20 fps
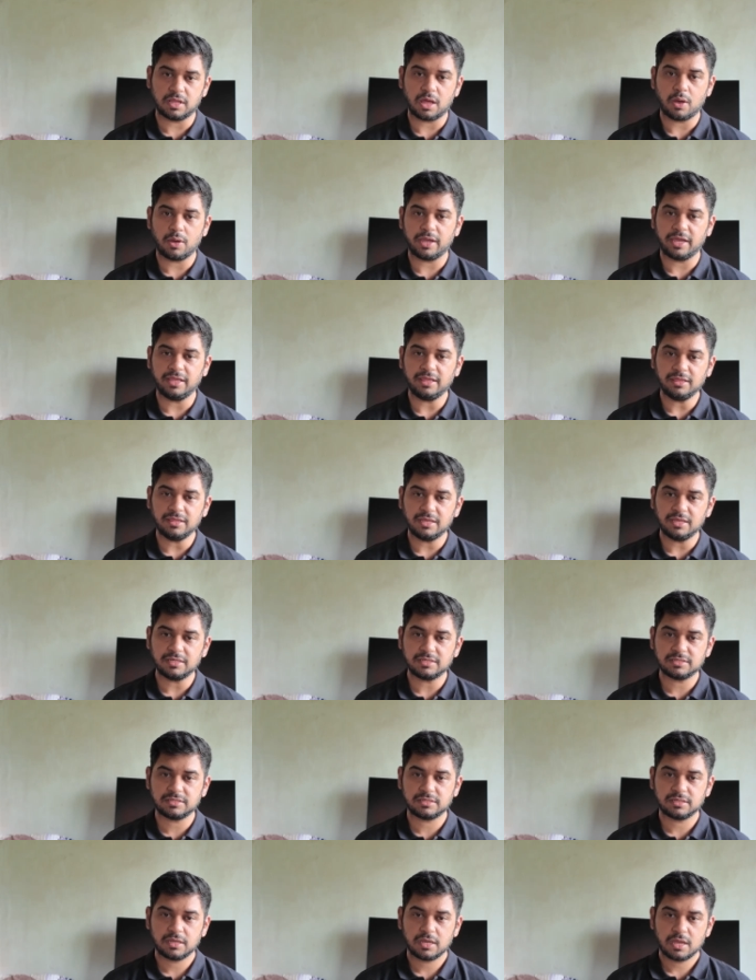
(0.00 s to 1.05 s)
Now in
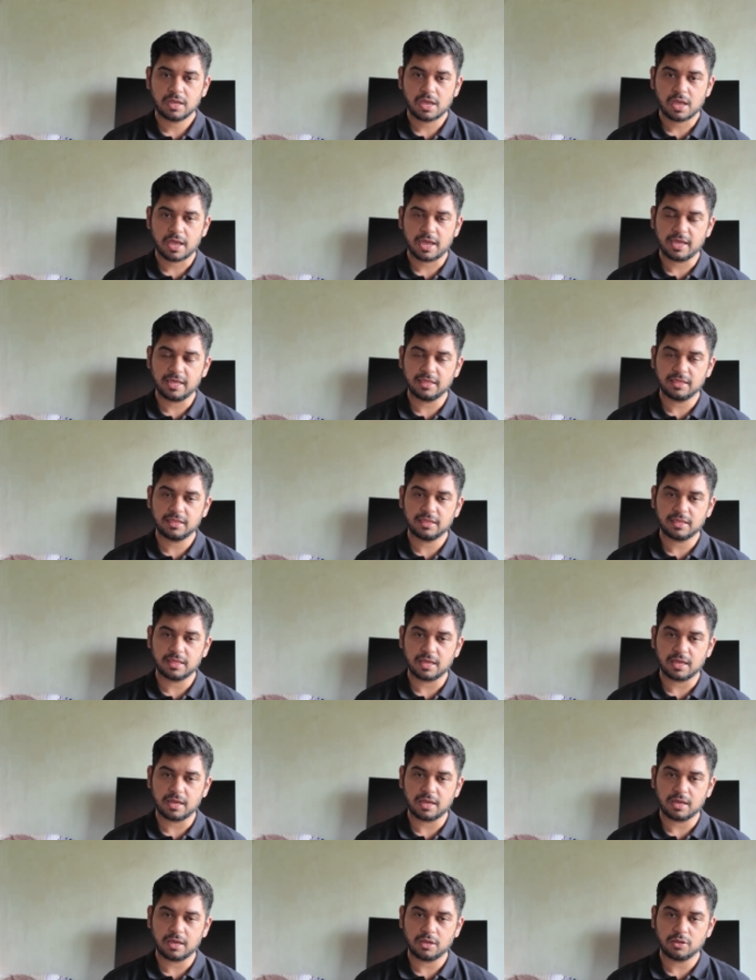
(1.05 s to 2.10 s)
this,
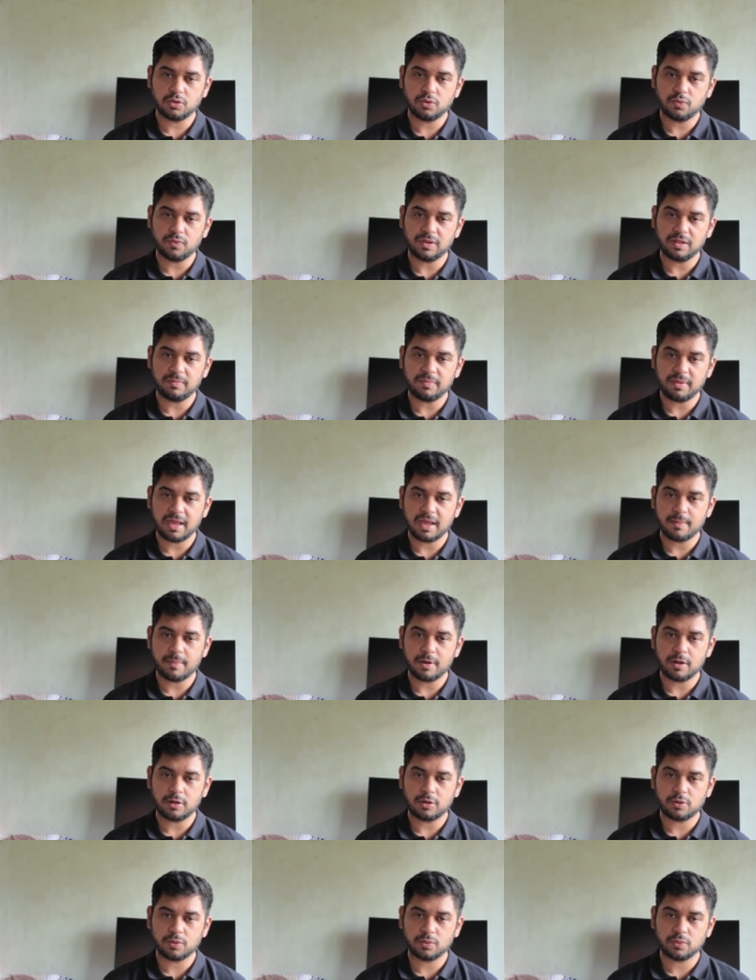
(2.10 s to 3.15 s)
you will be
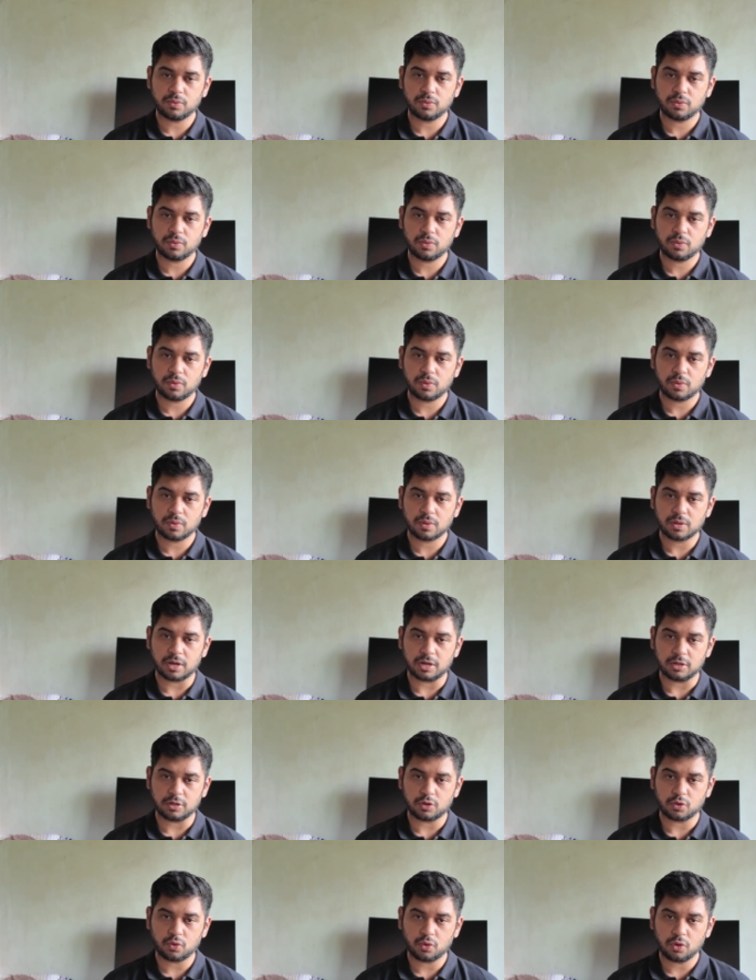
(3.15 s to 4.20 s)
able to
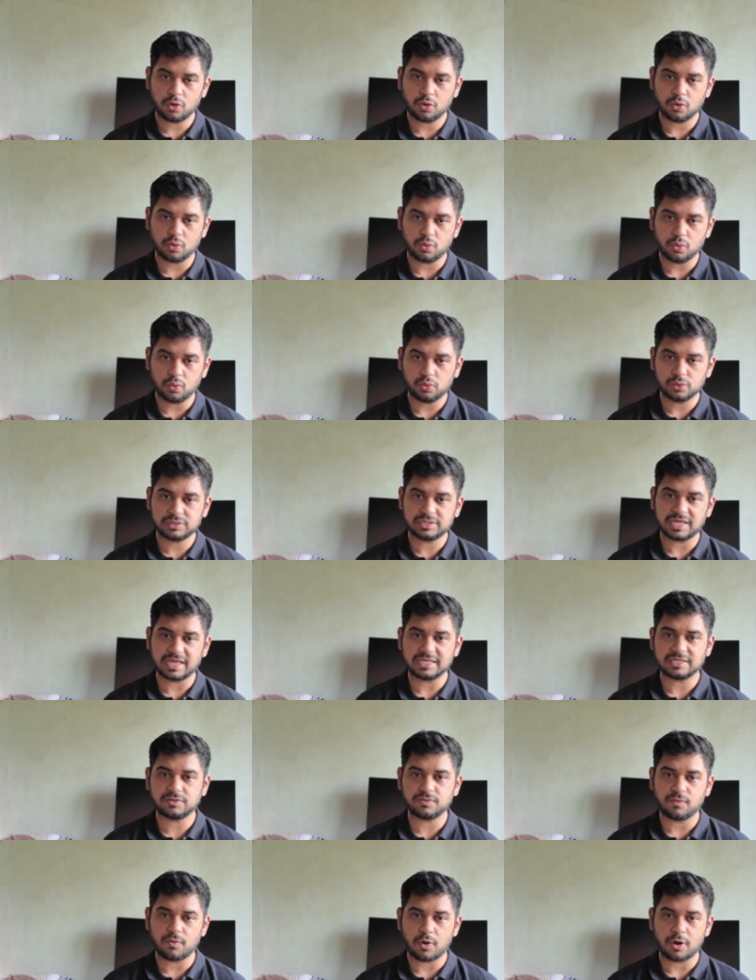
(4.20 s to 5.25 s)
control who
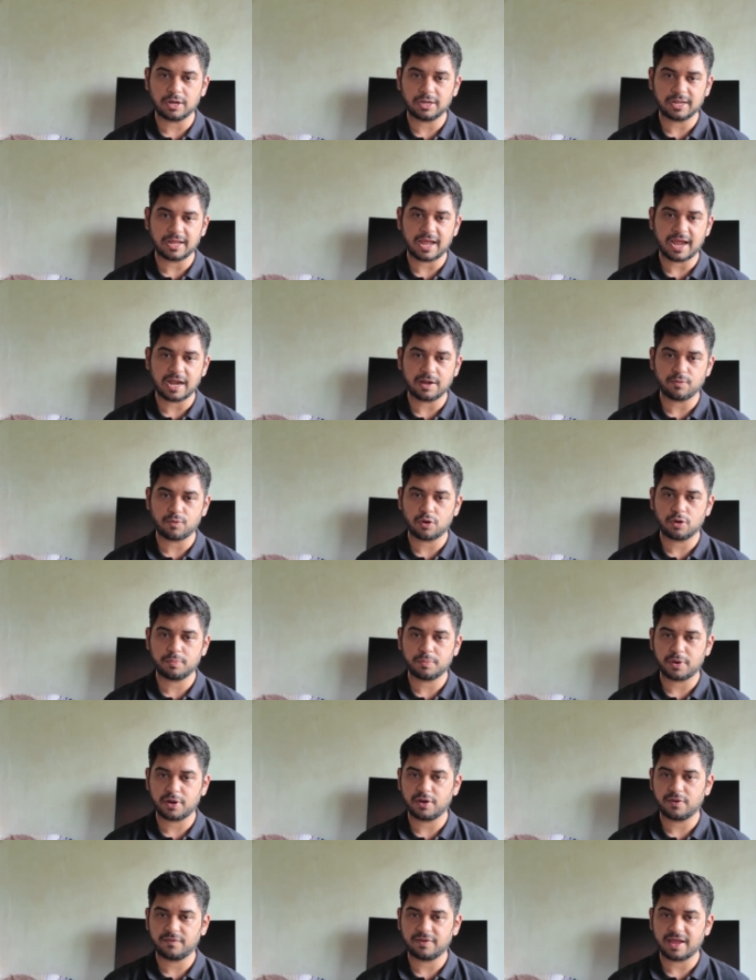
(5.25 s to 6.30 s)
says what at what
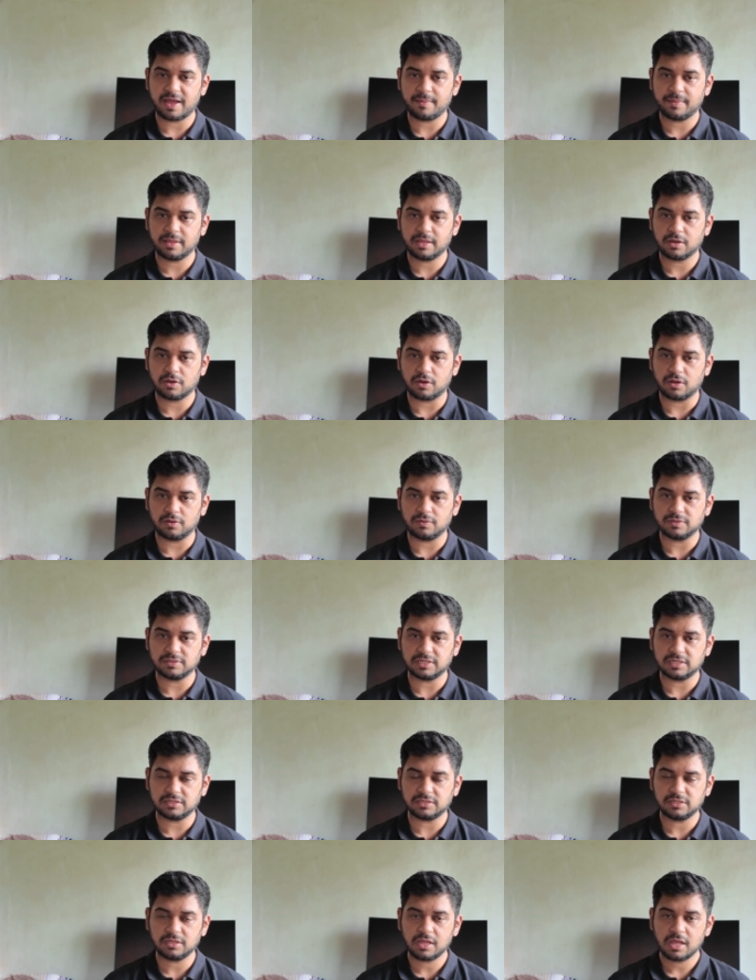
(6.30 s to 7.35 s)
point of time in the
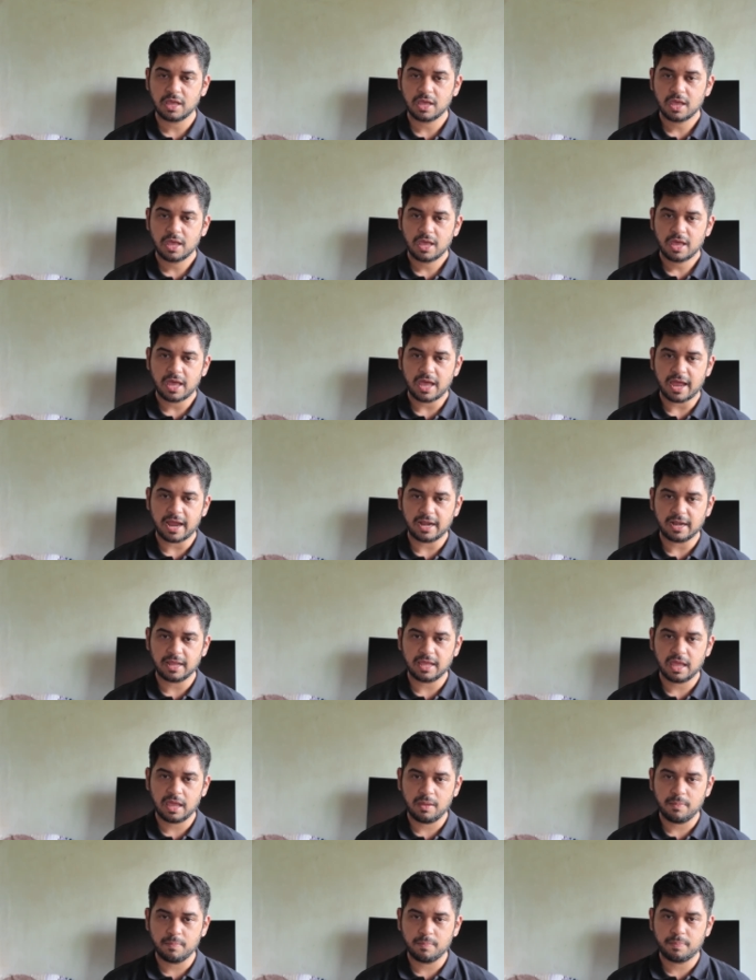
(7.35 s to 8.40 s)
conversation, and
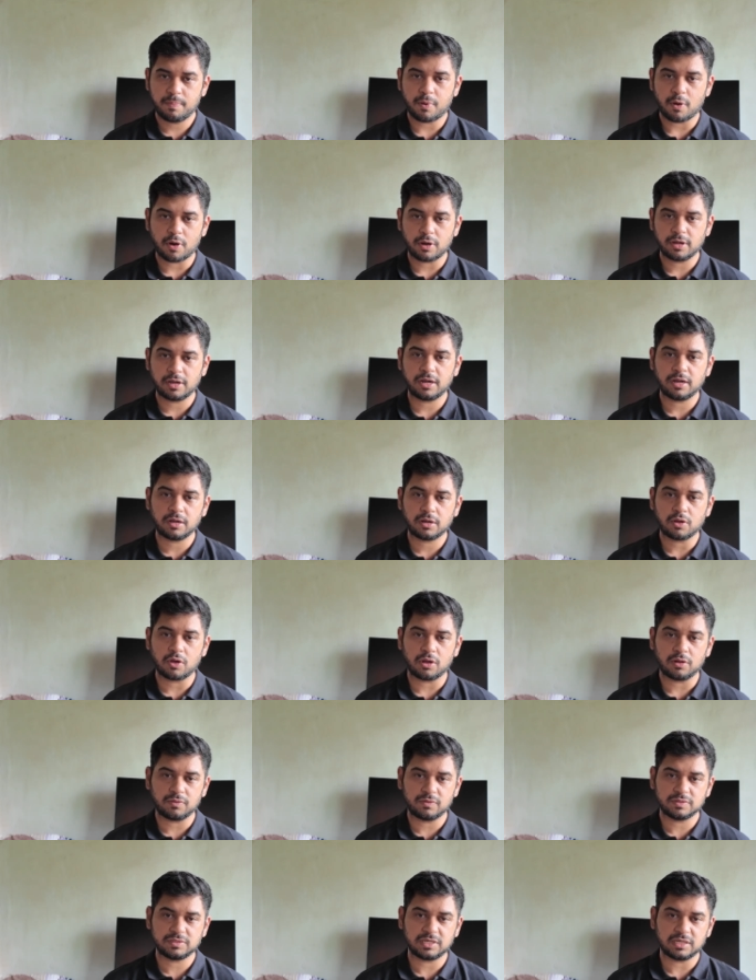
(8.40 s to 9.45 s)
important
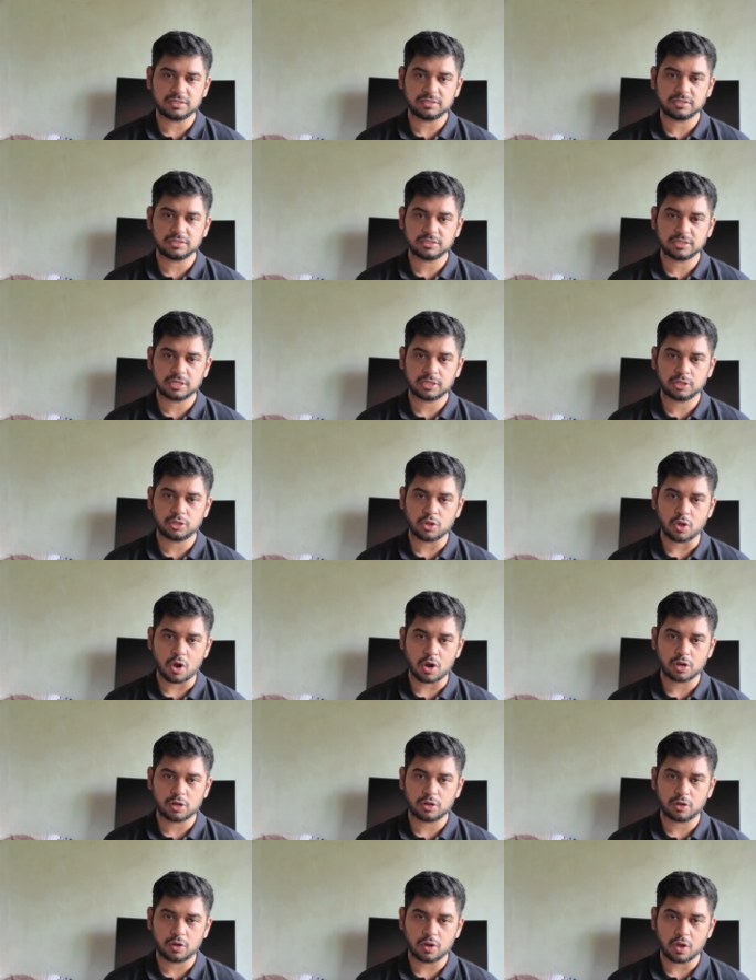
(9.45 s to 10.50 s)
conversations are
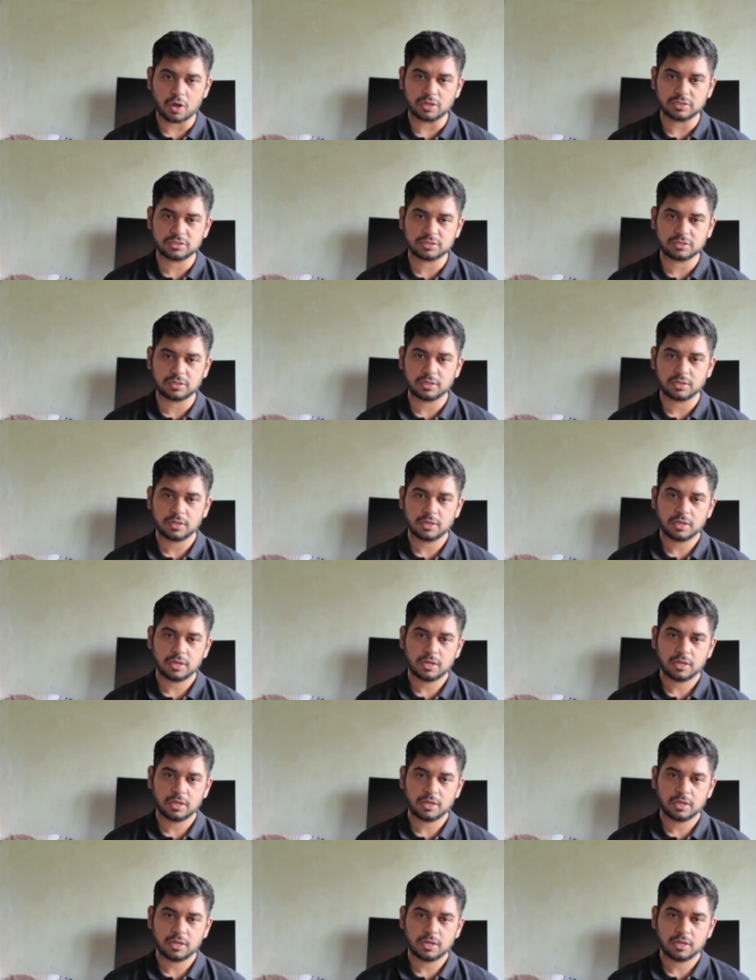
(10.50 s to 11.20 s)
not lost